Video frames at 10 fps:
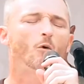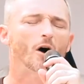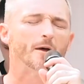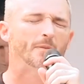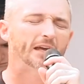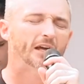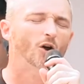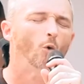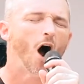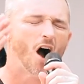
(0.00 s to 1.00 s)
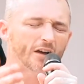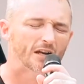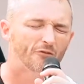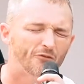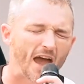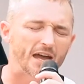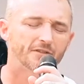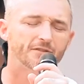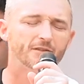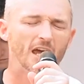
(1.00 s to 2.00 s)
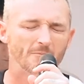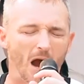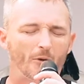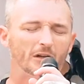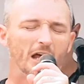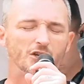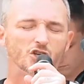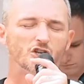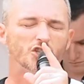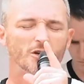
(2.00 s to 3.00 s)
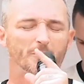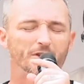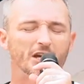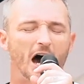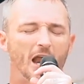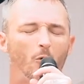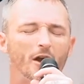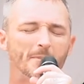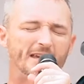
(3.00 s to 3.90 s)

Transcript: I want to begin to walk in faith in my relationship with God. I want to